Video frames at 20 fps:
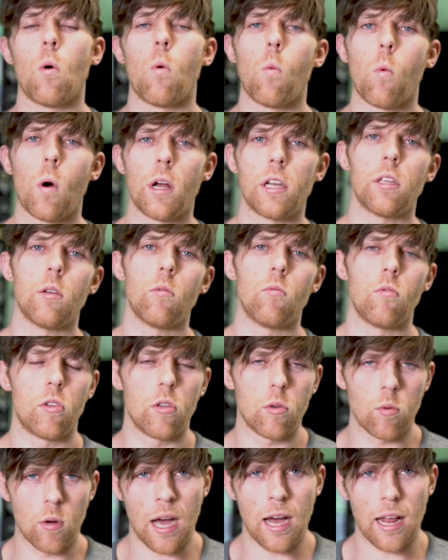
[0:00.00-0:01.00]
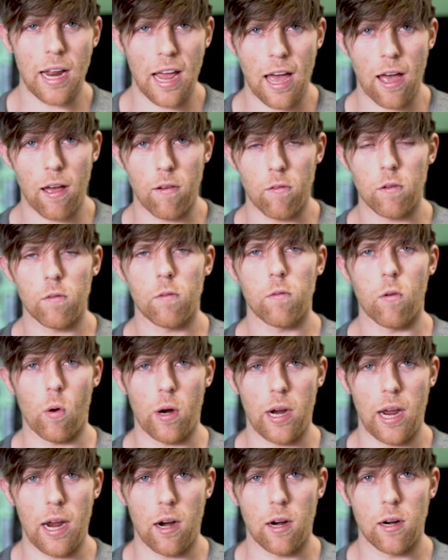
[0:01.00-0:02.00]
what you do not have
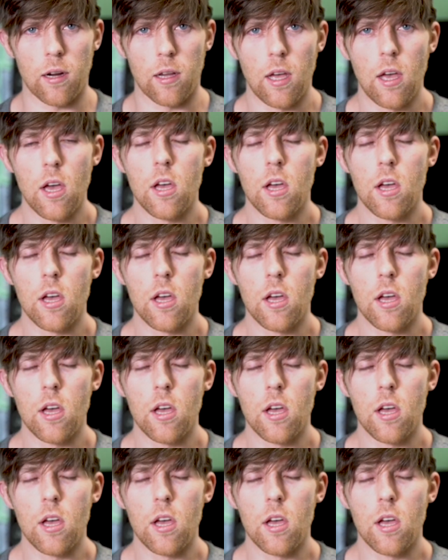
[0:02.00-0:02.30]
for hair.